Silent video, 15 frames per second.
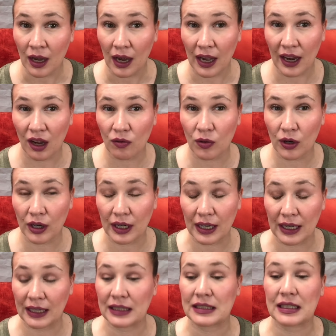I have worn
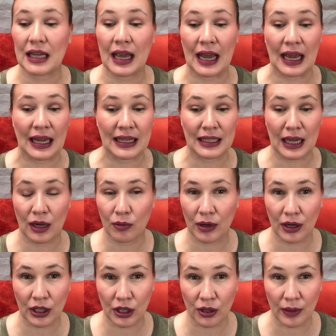it, and I wear
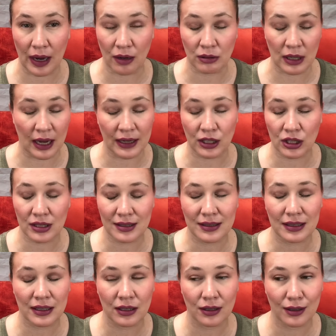it year round. I
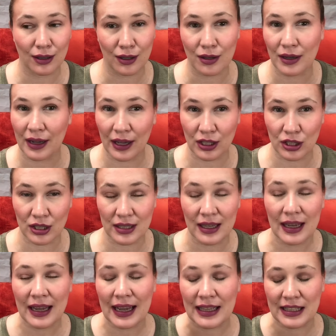just, oh, it's
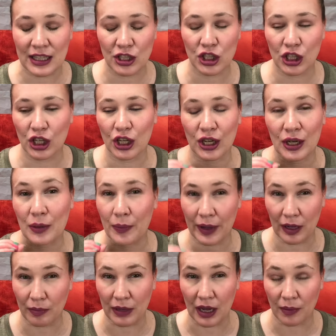it's such a good
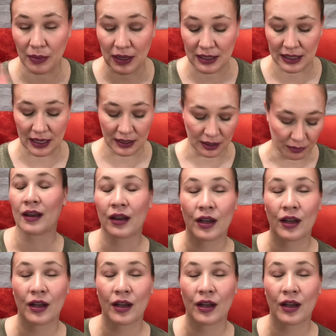pick me up scent.